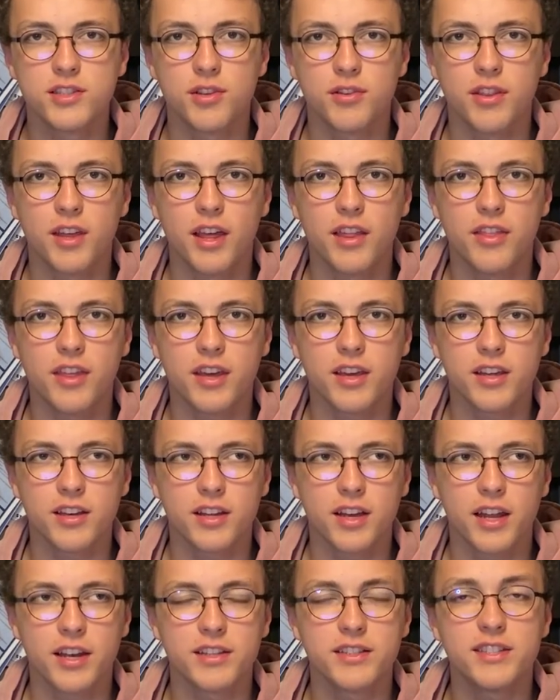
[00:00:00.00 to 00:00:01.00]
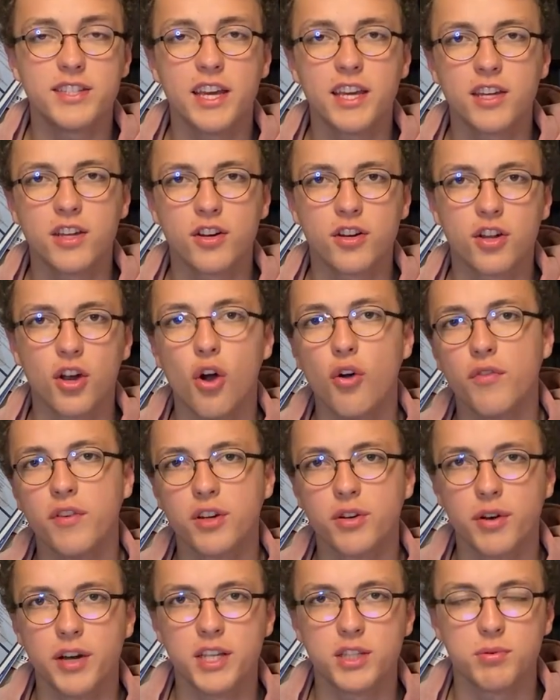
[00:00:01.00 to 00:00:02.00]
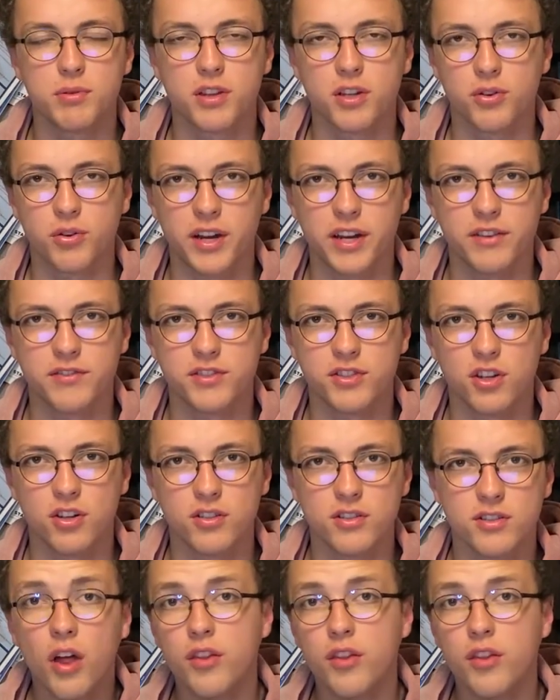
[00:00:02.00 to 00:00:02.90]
so that they can kind of take your COVID grades with a grain of salt.